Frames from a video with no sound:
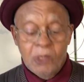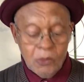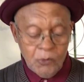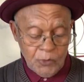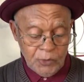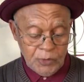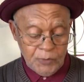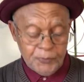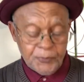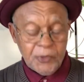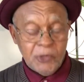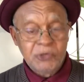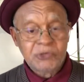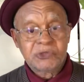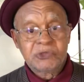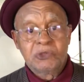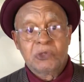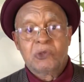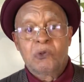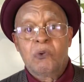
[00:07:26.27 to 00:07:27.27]
When a
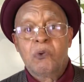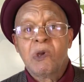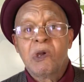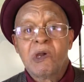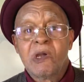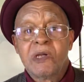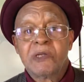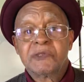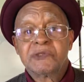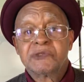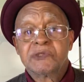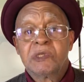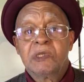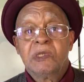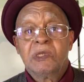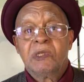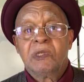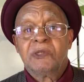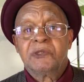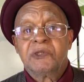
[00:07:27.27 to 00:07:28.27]
person acquires
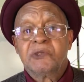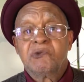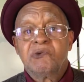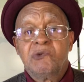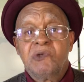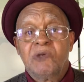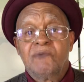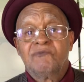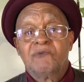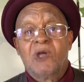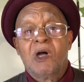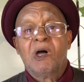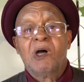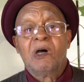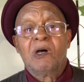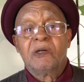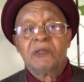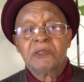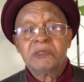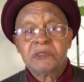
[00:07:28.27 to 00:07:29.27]
a degree of
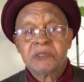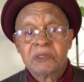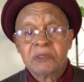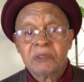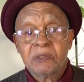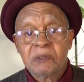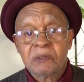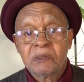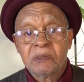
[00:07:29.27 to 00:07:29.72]
knowledge,